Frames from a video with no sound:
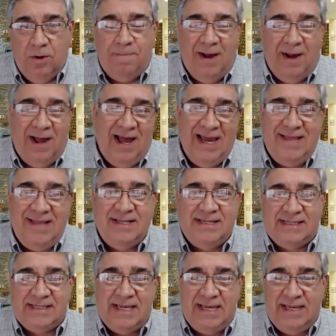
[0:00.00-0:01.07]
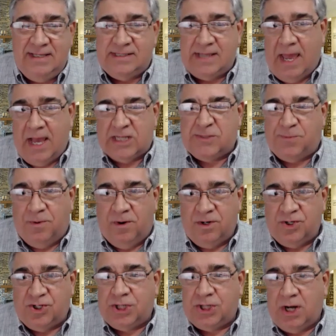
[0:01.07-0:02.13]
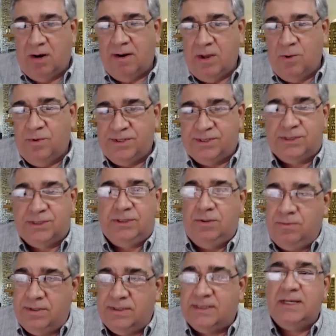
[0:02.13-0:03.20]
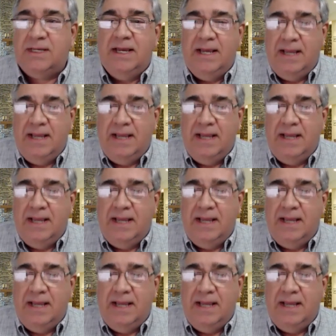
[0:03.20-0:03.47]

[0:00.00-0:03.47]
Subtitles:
behind the scenes expert sharing with students.